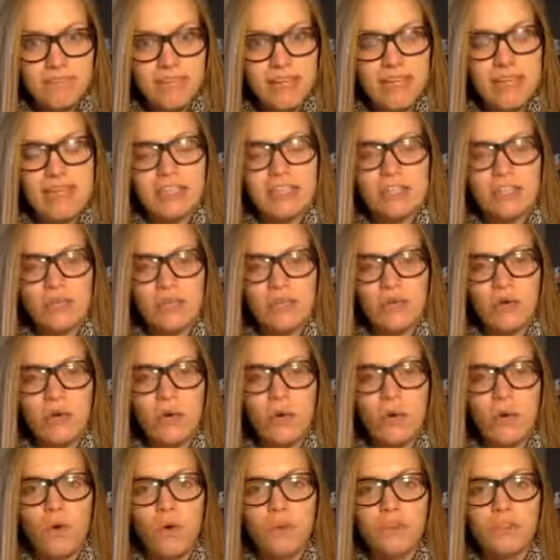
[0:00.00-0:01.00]
Is your
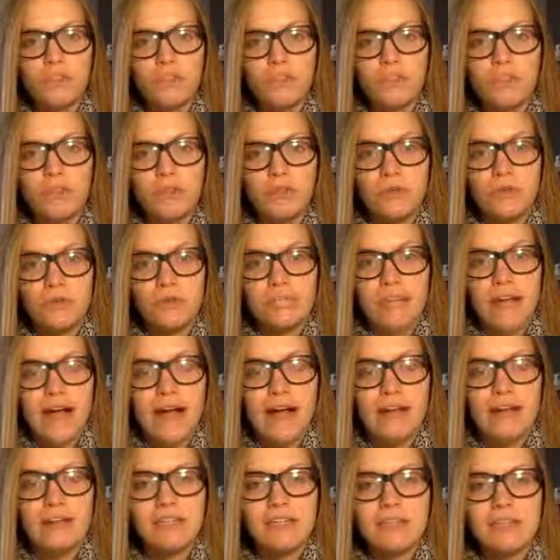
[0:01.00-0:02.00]
goal to
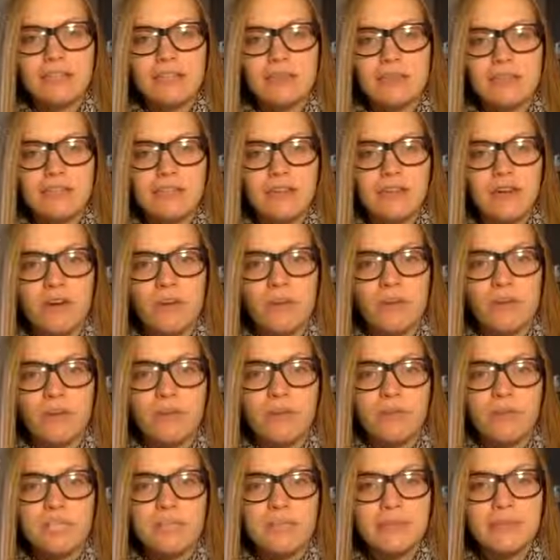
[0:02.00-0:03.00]
tackle a specific room
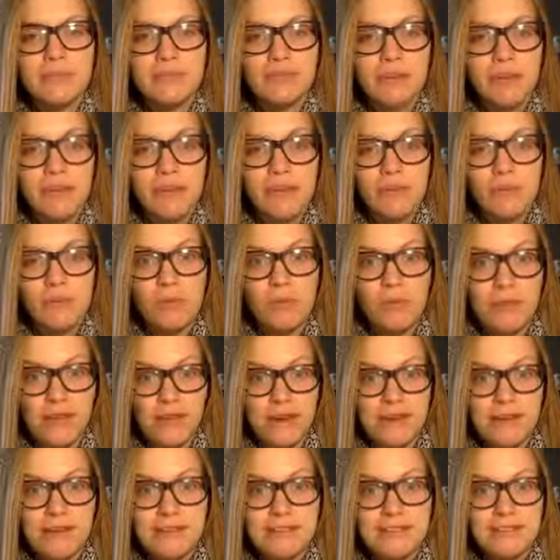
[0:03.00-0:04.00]
that's been driving you
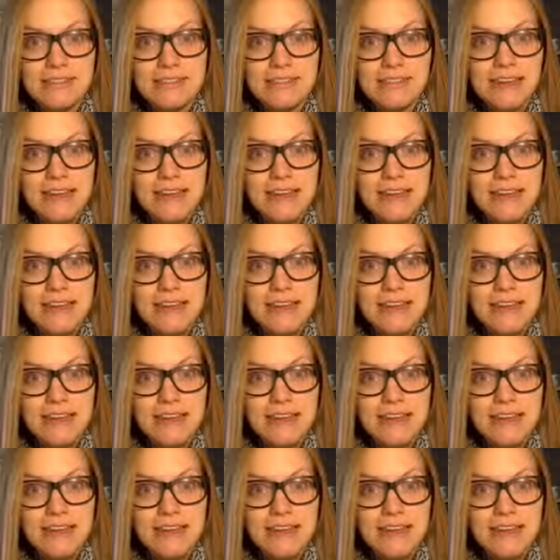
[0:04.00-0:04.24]
bananas?